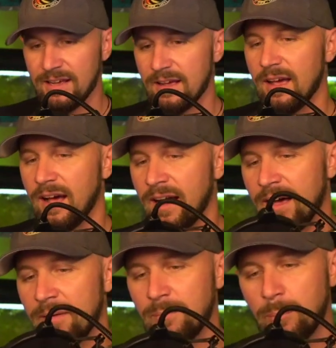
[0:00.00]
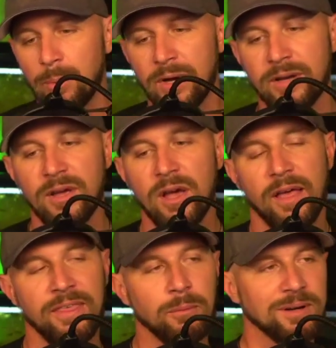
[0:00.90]
But I think
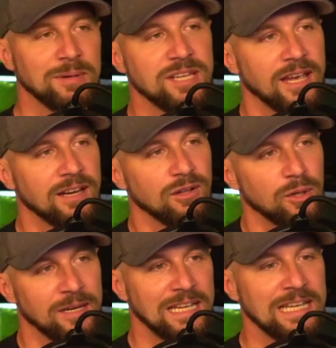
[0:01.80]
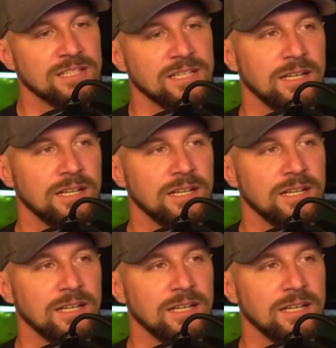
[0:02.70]
we're gonna be taking it a little bit easy.